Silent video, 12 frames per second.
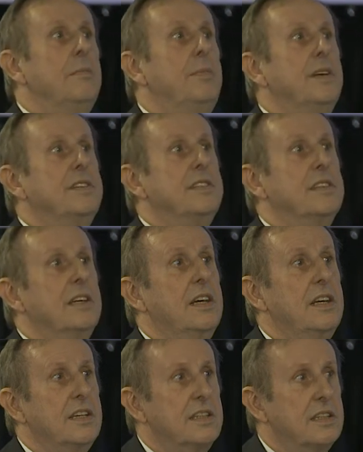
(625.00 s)
But
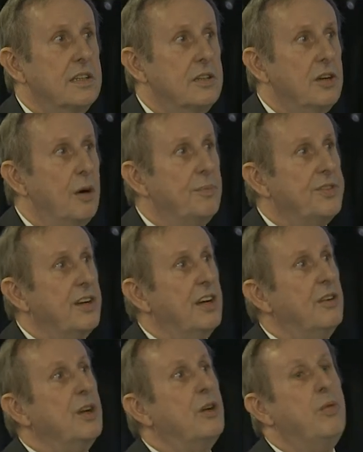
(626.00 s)
COPs
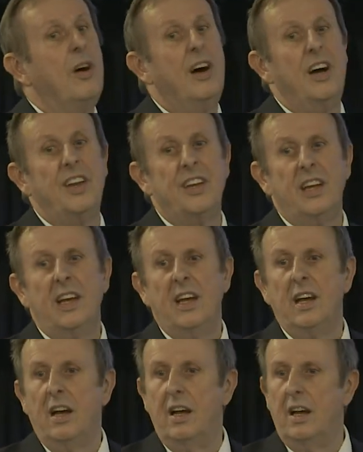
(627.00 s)
are required
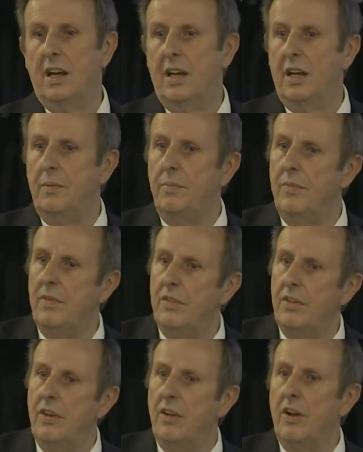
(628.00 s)

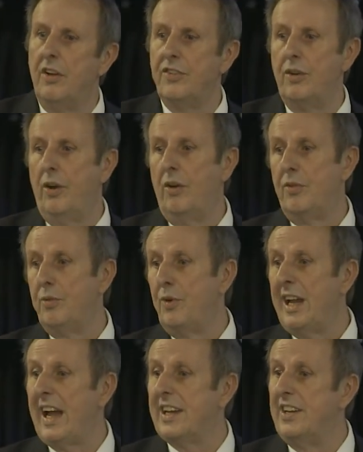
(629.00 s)
as a
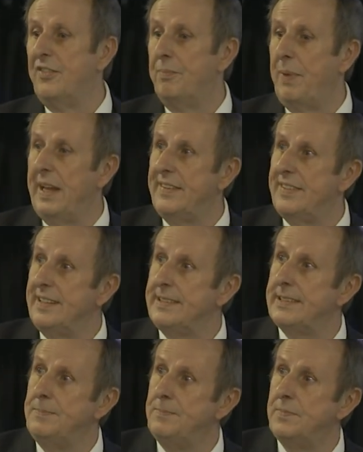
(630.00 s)
reactive
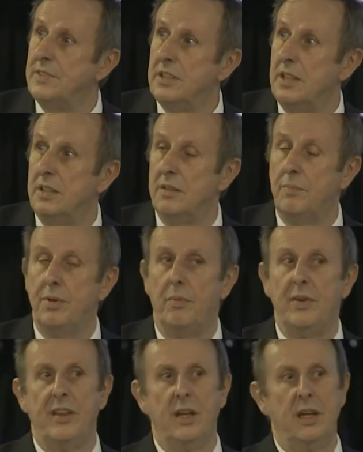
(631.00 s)
basis, and
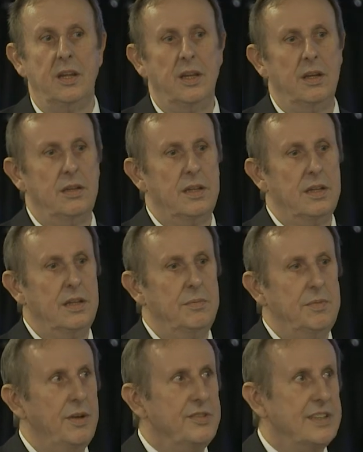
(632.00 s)
probably the
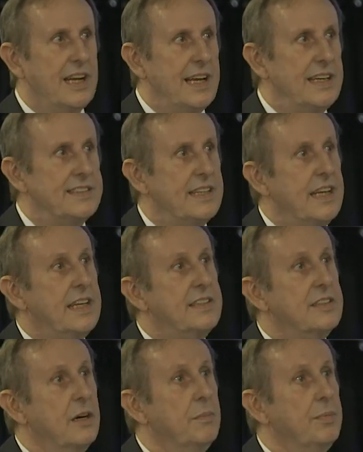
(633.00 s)
most classic
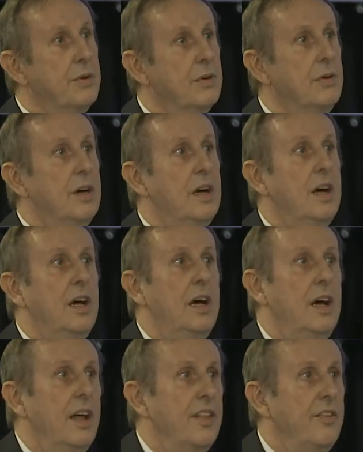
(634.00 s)
example,
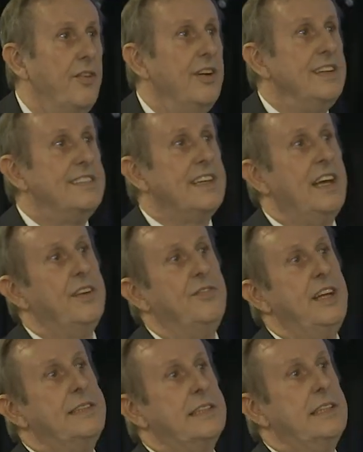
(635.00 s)
the very sad
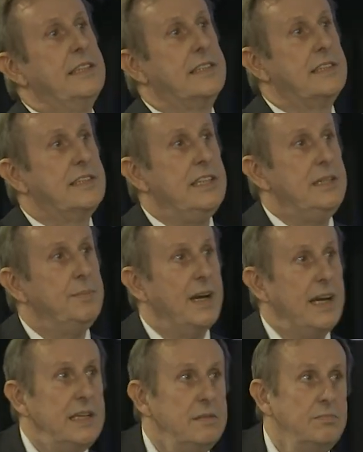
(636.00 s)
event at
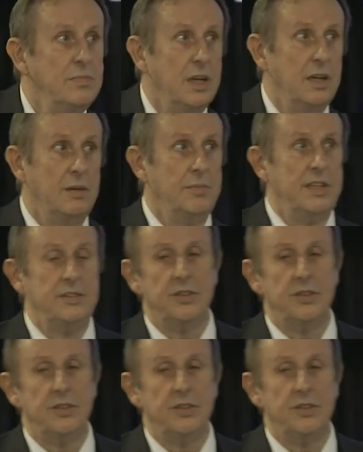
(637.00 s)
T-Bay in